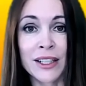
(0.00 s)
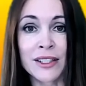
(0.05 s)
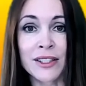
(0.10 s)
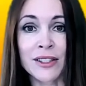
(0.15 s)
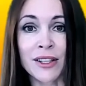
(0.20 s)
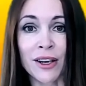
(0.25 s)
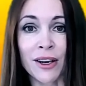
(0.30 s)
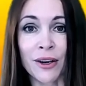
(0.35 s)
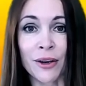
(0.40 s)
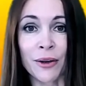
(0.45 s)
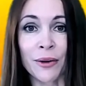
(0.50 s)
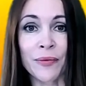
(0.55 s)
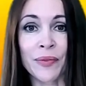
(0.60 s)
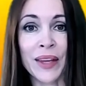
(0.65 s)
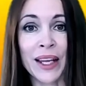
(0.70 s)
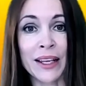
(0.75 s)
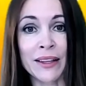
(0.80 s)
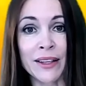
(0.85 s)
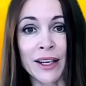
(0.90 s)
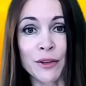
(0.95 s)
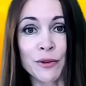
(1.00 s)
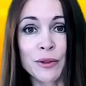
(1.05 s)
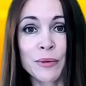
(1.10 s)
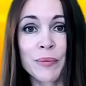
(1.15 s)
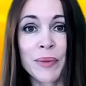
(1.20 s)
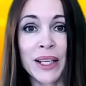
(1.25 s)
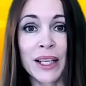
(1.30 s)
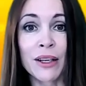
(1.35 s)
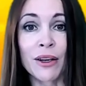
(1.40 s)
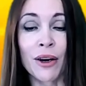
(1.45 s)
So there
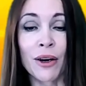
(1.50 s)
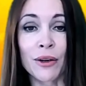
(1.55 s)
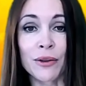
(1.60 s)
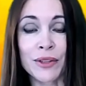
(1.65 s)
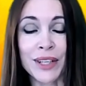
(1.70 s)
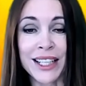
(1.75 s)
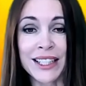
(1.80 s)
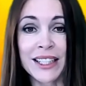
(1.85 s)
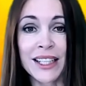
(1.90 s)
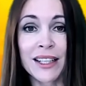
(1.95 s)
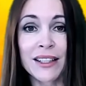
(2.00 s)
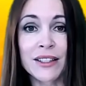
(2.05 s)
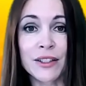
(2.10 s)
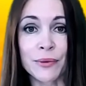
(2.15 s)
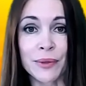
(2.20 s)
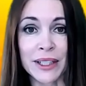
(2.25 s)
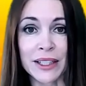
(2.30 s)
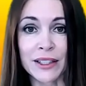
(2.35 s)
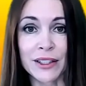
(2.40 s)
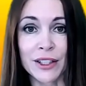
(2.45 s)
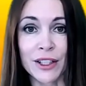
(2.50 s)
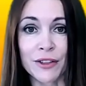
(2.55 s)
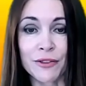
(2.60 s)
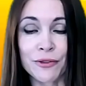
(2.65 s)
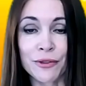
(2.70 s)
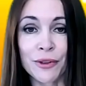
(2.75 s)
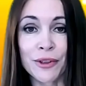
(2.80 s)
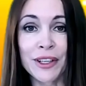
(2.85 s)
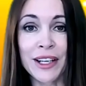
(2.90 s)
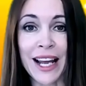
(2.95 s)
would be already
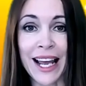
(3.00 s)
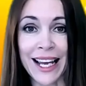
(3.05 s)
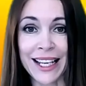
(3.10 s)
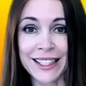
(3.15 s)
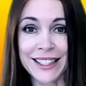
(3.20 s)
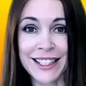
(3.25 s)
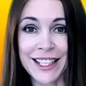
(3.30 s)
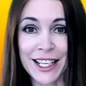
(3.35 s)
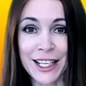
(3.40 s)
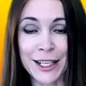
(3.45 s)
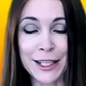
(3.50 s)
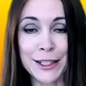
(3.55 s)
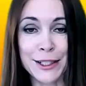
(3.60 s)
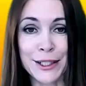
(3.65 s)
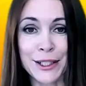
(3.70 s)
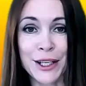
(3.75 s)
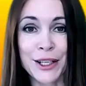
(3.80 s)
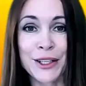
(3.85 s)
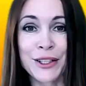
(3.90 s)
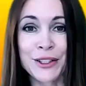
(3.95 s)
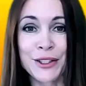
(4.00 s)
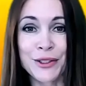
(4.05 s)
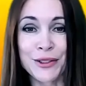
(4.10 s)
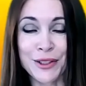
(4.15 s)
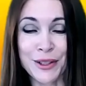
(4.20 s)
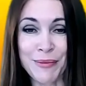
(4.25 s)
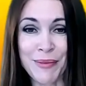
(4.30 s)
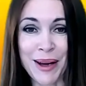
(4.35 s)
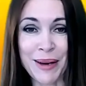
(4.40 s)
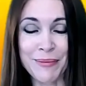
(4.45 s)
24 endings to
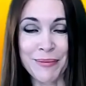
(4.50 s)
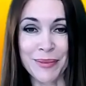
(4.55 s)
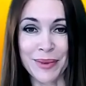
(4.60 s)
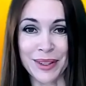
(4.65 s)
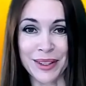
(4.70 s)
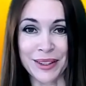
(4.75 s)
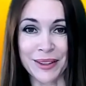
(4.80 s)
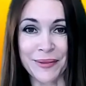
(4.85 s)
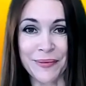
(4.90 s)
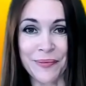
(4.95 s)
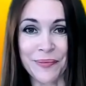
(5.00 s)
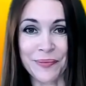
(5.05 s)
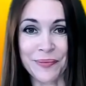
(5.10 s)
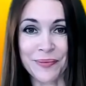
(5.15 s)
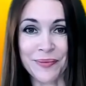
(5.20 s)
remember.